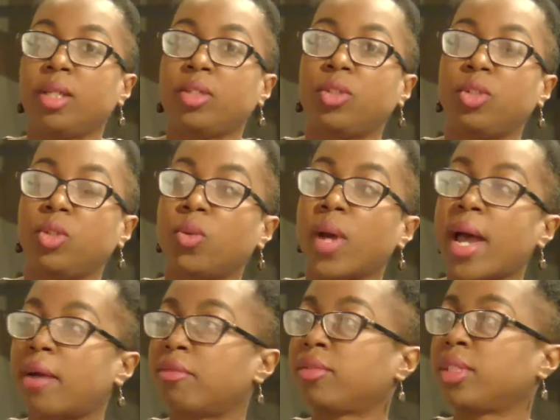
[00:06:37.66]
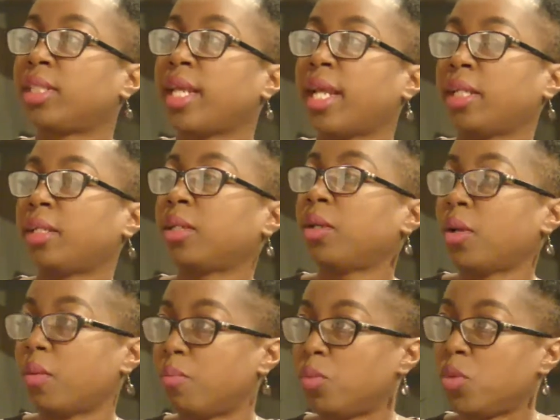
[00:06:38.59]
Do you have to then
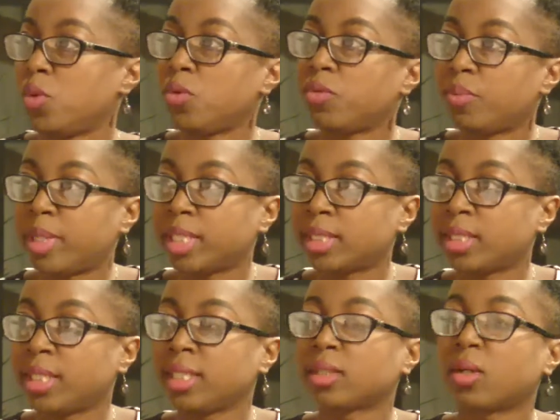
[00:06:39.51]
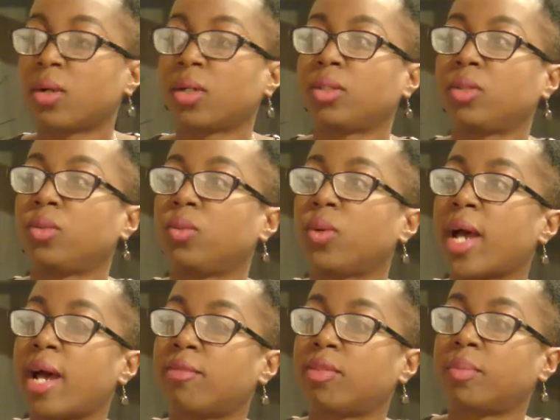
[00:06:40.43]
move business or do you
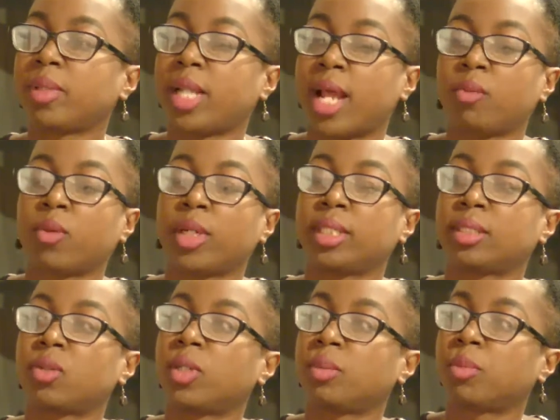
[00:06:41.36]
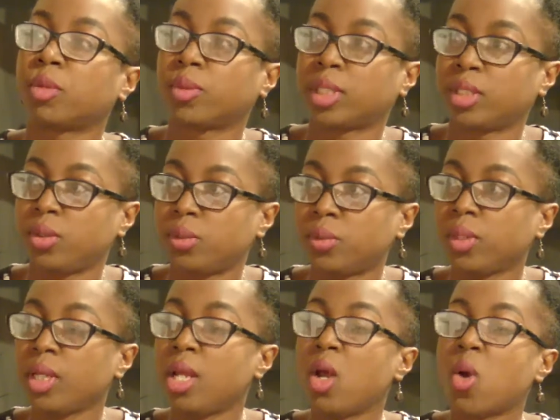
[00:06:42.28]
have a plan where it's going to be
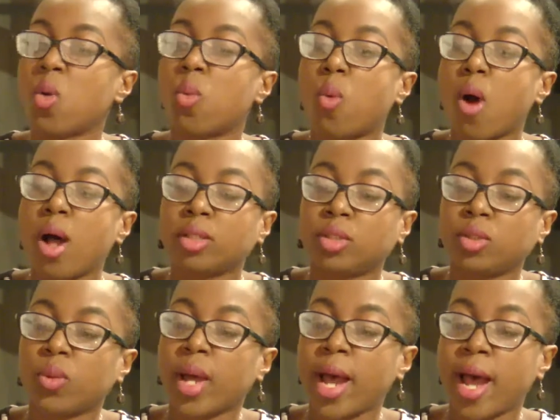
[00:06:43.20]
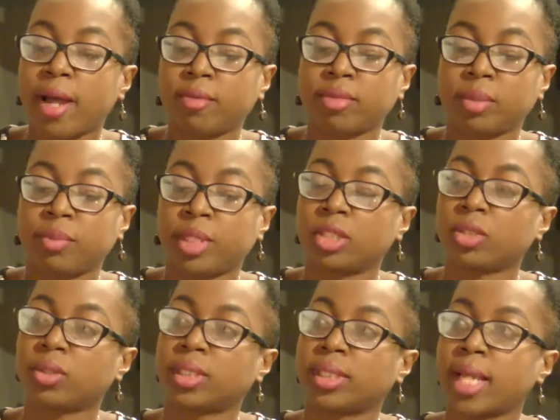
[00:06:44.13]
renewed? What do you have to make
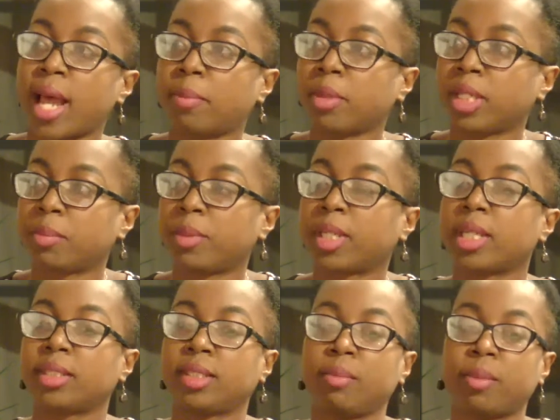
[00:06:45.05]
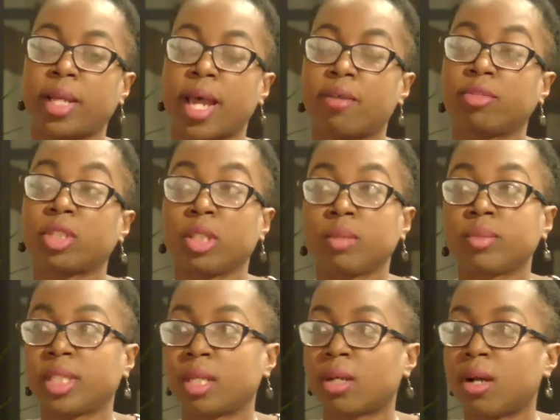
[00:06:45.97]
sure is happening? Because they may have
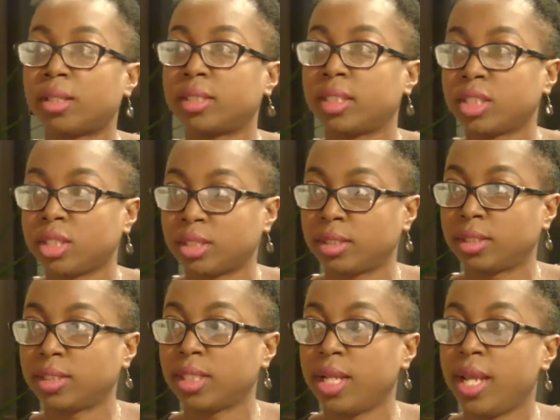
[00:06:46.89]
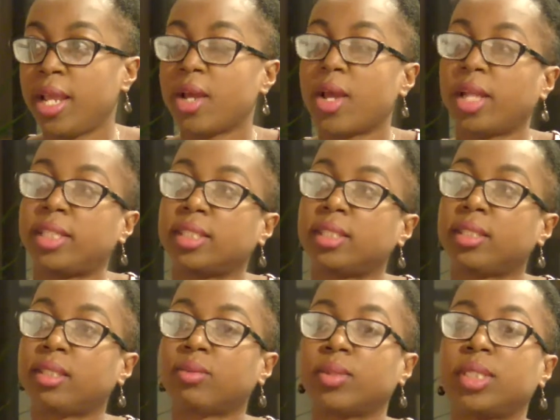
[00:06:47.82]
terms and conditions. And this
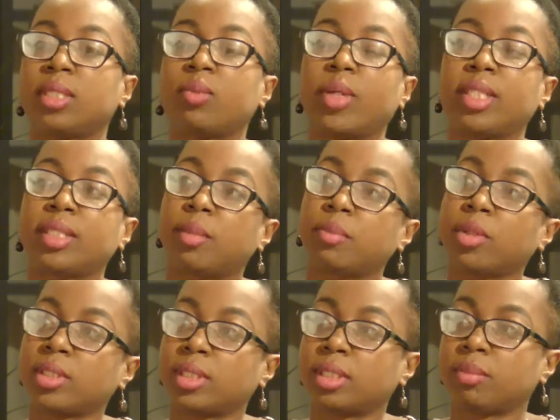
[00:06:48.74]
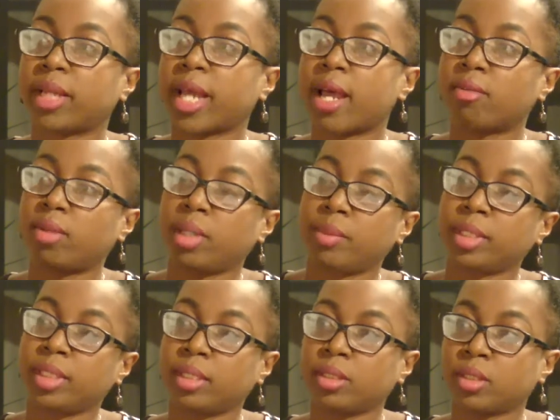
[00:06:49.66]
is the reason why some persons may have
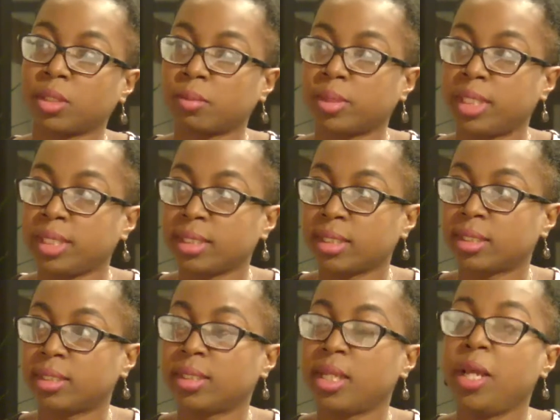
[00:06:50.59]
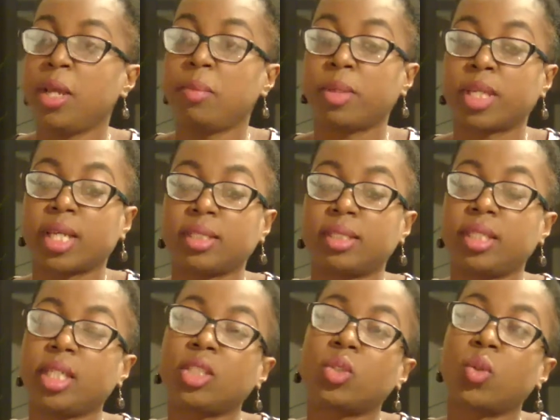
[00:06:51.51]
limited term leases because
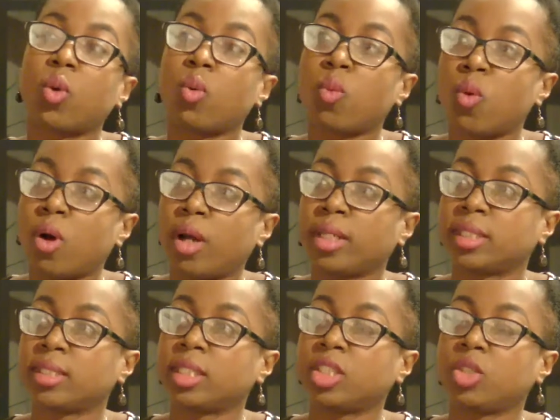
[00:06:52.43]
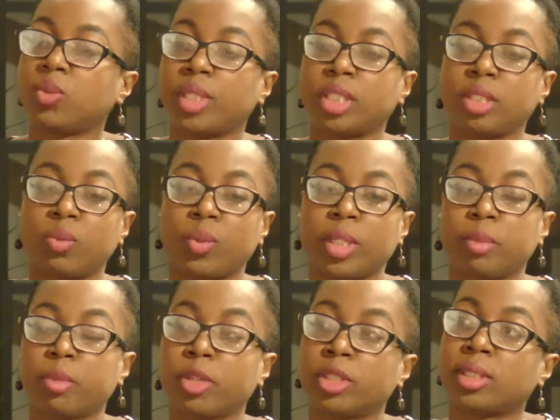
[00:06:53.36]
they don't want a situation where the
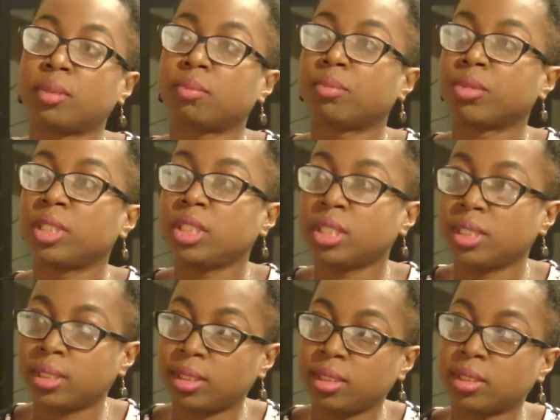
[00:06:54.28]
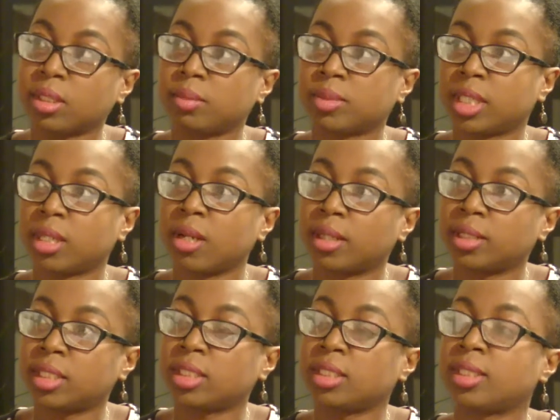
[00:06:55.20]
person breaches the terms and
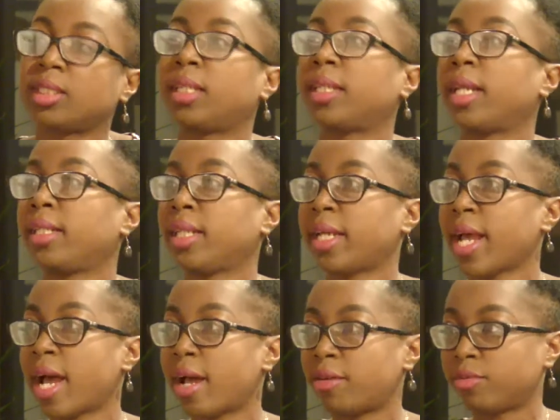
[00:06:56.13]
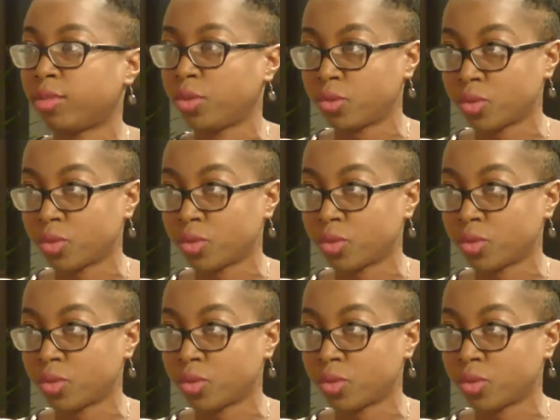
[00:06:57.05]
conditions and then they have you for a